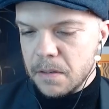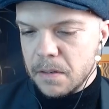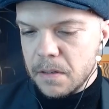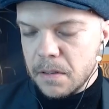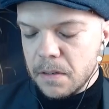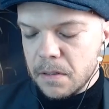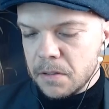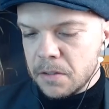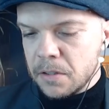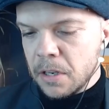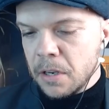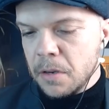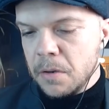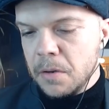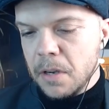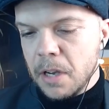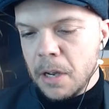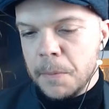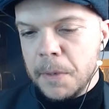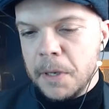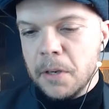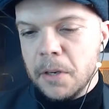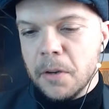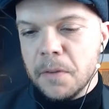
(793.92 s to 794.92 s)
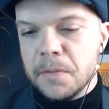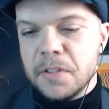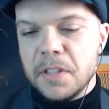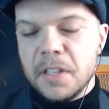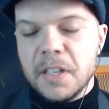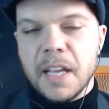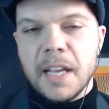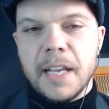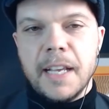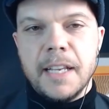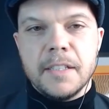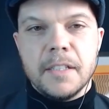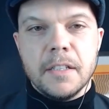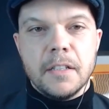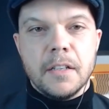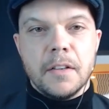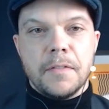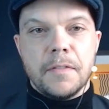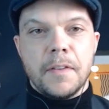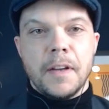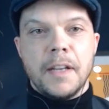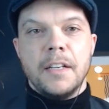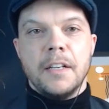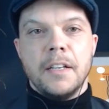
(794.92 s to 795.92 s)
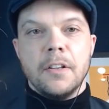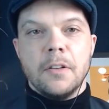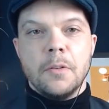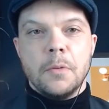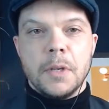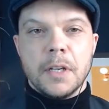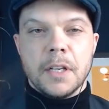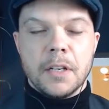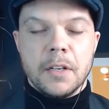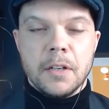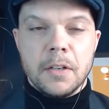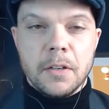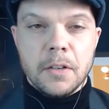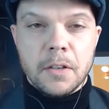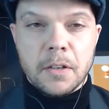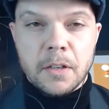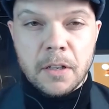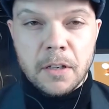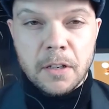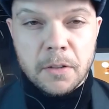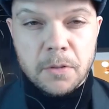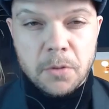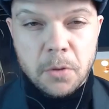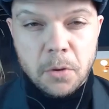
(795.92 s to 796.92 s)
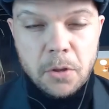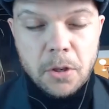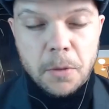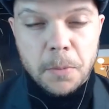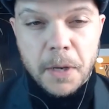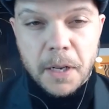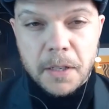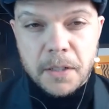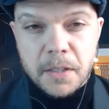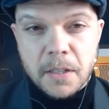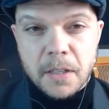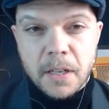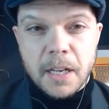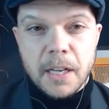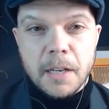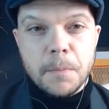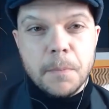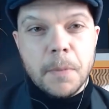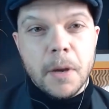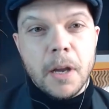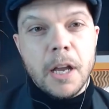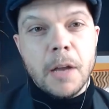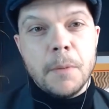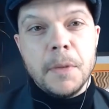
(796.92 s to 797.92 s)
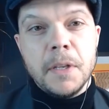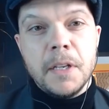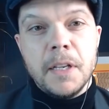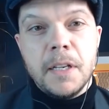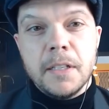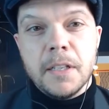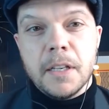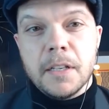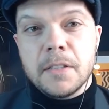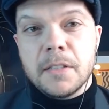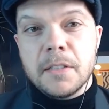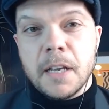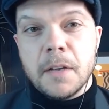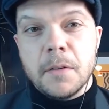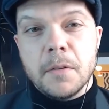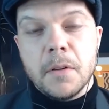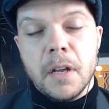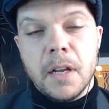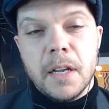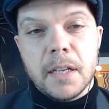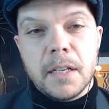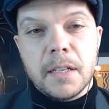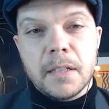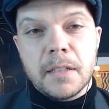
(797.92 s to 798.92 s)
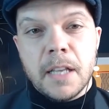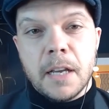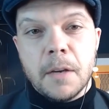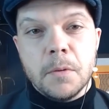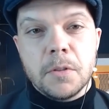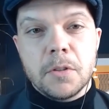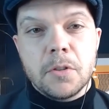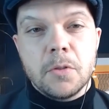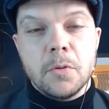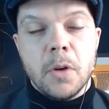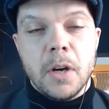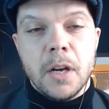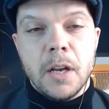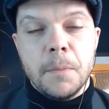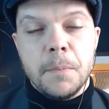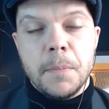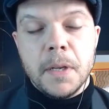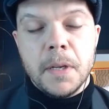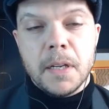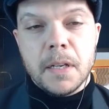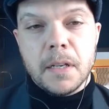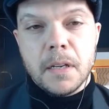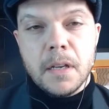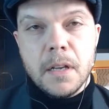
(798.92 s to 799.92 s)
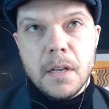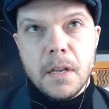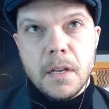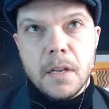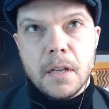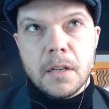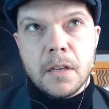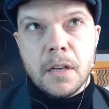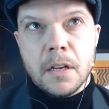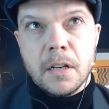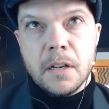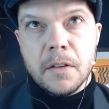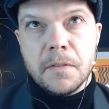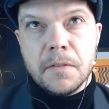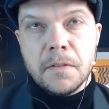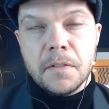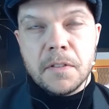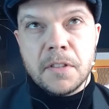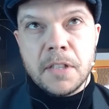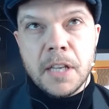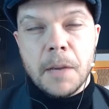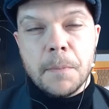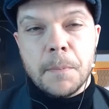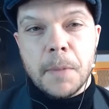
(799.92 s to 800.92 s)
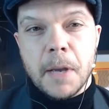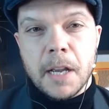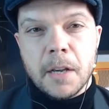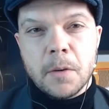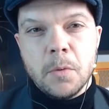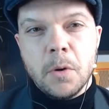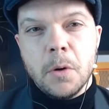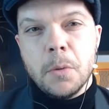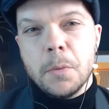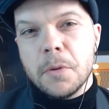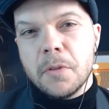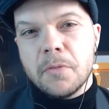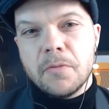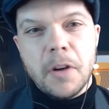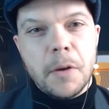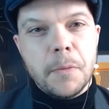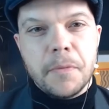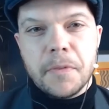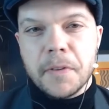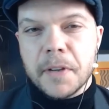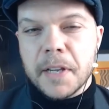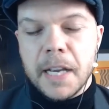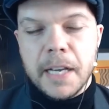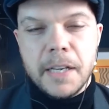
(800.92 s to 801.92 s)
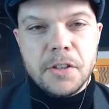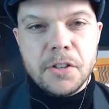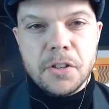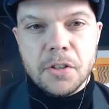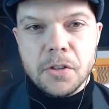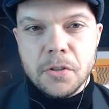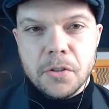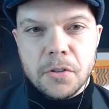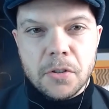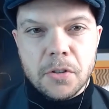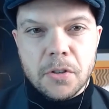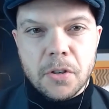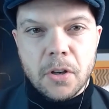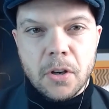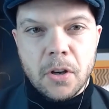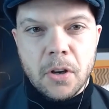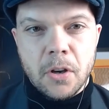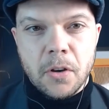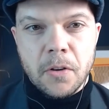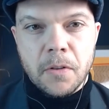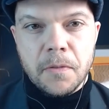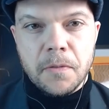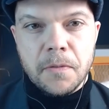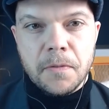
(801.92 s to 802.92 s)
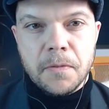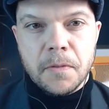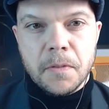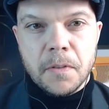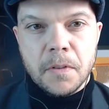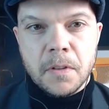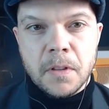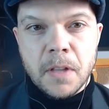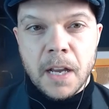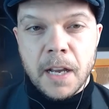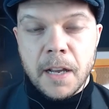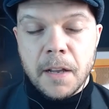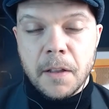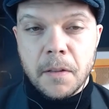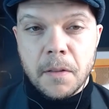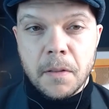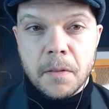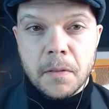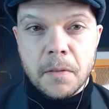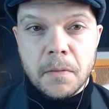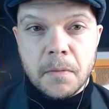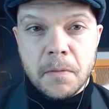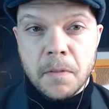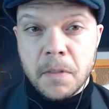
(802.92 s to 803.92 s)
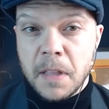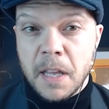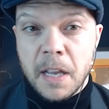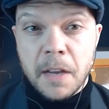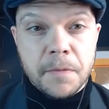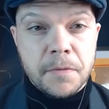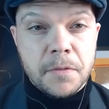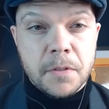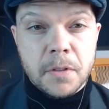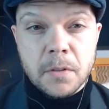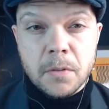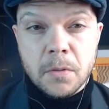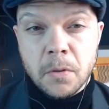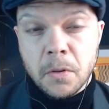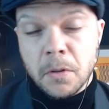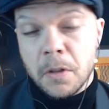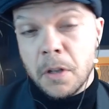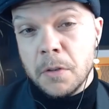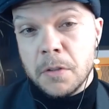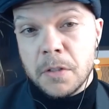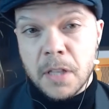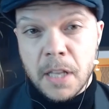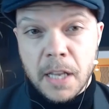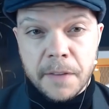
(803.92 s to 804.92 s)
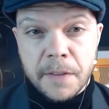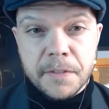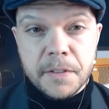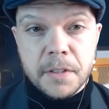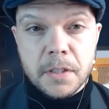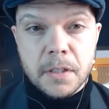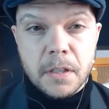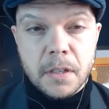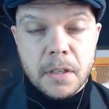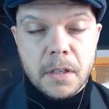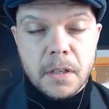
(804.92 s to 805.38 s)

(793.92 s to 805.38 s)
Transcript: So, I mean, obviously, that isn't the failure that we're going to kind of talk about today, but I mean, it does sound like that was quite a big kind of setback. What were the ramifications of that theft? or those thefts?